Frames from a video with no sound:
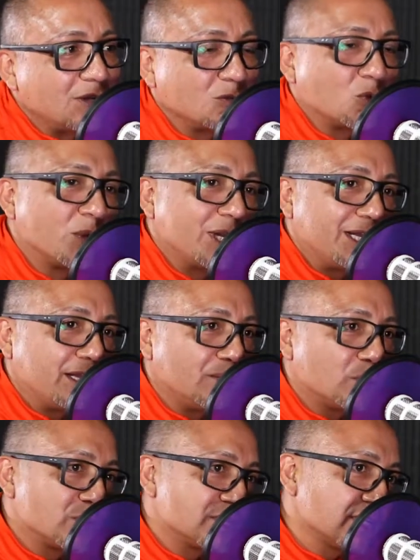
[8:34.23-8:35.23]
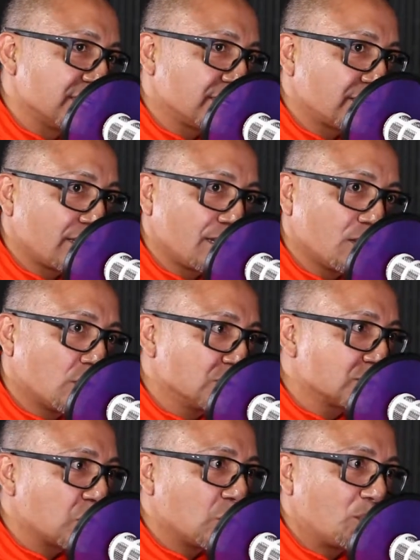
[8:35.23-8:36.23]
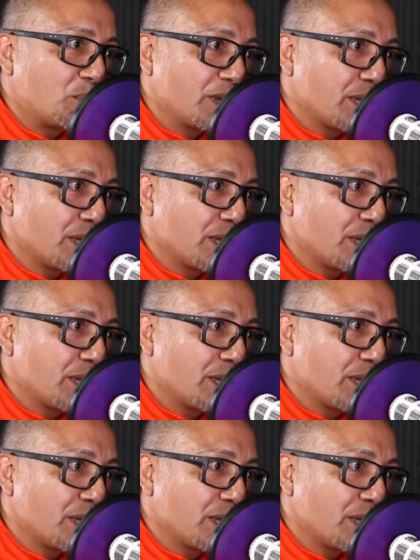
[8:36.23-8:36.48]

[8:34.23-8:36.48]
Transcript: really present a whole scope